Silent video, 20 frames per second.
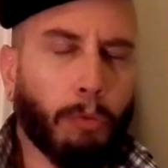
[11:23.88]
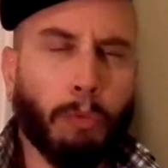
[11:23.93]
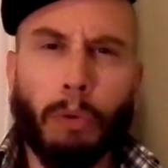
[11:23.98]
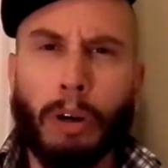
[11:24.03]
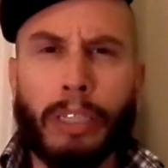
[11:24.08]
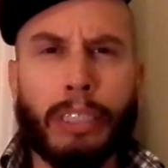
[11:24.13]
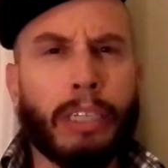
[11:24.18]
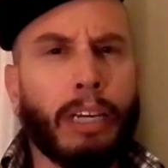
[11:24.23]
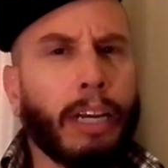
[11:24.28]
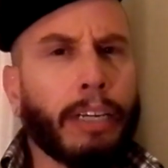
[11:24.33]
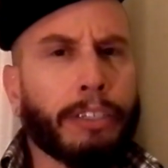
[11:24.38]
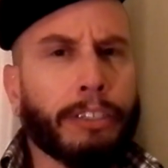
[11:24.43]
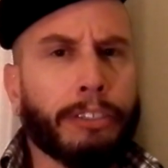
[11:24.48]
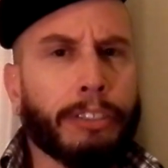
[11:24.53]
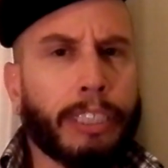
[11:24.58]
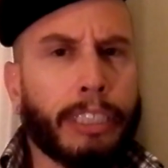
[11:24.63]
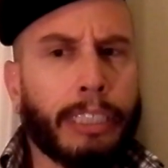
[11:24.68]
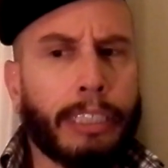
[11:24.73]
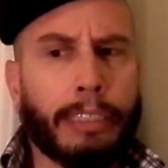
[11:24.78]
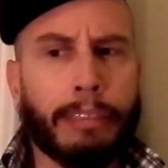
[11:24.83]
One doctor
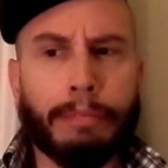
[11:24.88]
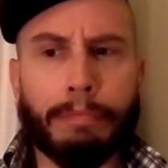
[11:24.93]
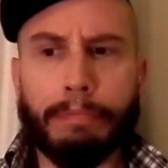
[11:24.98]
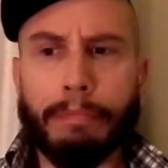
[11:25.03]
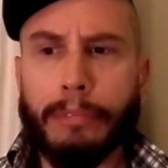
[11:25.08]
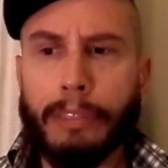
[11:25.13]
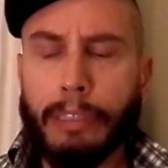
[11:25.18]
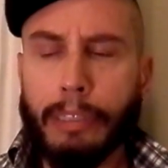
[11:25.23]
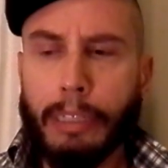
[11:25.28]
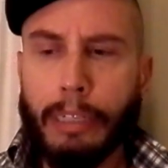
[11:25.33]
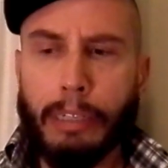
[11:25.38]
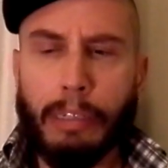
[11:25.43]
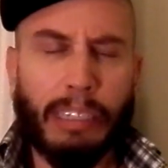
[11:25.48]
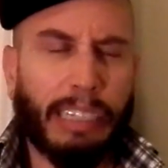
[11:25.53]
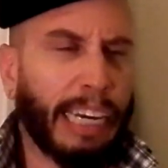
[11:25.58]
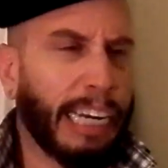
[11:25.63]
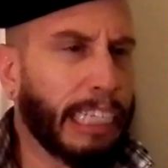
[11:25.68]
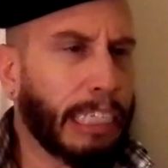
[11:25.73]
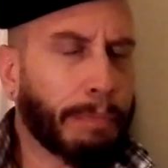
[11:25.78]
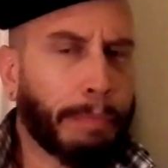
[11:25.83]
did.
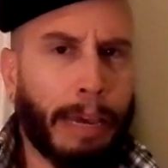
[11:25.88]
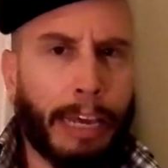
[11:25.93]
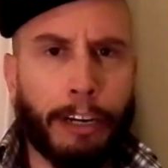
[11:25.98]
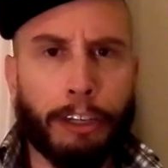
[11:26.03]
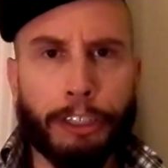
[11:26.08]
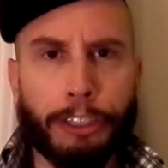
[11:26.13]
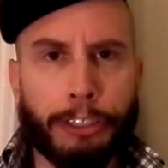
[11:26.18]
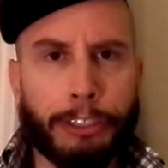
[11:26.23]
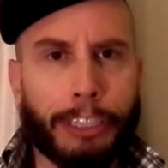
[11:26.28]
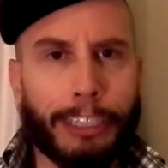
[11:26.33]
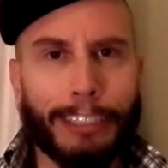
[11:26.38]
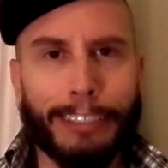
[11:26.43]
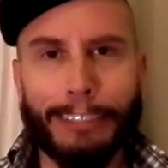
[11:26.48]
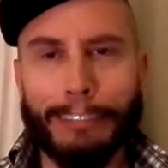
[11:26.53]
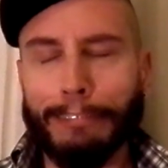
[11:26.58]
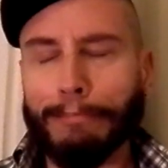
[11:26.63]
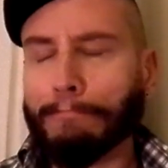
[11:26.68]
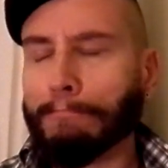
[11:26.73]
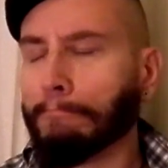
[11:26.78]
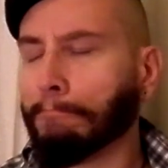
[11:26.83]
Case manager didn't.